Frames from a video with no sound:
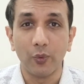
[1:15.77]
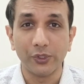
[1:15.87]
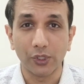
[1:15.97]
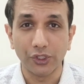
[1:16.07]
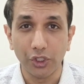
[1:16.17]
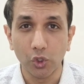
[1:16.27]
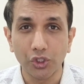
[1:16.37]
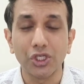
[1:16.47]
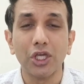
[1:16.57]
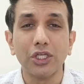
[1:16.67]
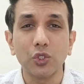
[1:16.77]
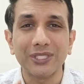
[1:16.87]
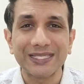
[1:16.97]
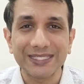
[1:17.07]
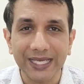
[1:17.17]
which was used to
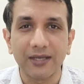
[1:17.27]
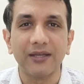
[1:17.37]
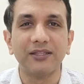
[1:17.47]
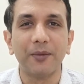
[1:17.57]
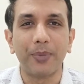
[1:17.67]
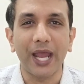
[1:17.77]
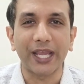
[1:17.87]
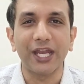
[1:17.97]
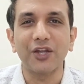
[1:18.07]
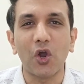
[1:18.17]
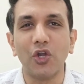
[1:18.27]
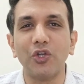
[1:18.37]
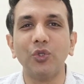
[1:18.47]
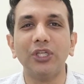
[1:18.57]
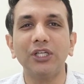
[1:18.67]
stick the bracket
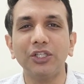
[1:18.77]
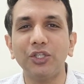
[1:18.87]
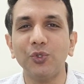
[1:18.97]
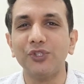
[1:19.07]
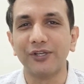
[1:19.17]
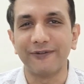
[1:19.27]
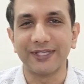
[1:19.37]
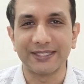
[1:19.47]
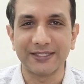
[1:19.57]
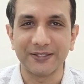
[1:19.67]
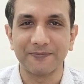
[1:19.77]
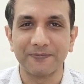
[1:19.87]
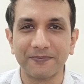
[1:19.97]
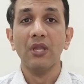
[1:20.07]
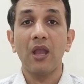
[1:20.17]
onto the tooth surface.
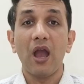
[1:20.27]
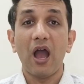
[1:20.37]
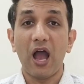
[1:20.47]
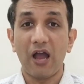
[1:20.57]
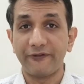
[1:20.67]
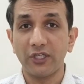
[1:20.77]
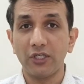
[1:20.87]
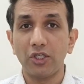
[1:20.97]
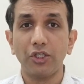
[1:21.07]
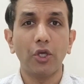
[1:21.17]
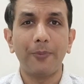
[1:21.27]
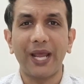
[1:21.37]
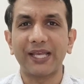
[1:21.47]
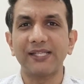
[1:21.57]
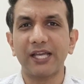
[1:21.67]
After your
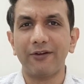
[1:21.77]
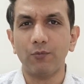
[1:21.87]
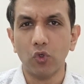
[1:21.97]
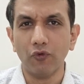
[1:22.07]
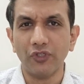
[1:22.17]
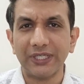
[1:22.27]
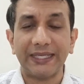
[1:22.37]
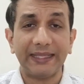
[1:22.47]
brackets are removed,